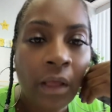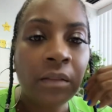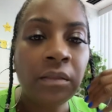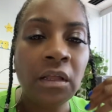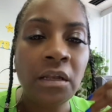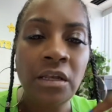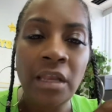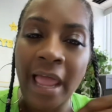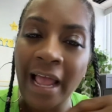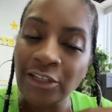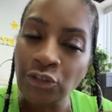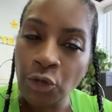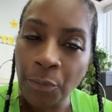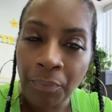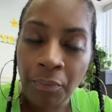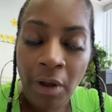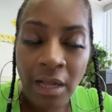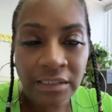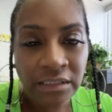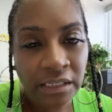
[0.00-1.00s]
The natural
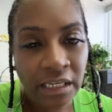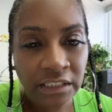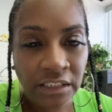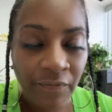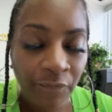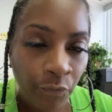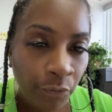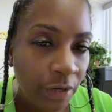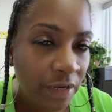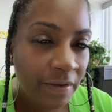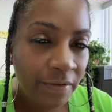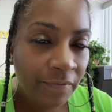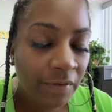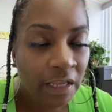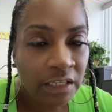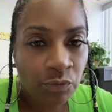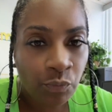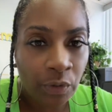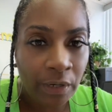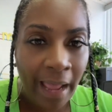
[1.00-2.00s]
process of grief
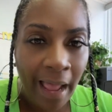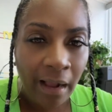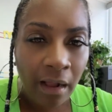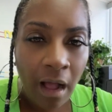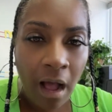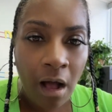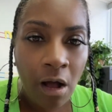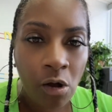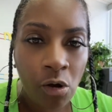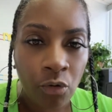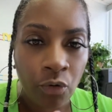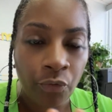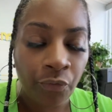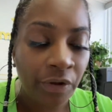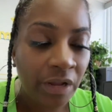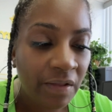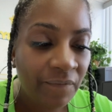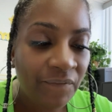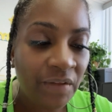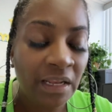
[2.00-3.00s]
is what I call
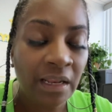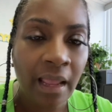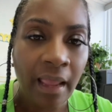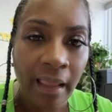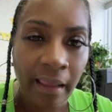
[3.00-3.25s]
grieving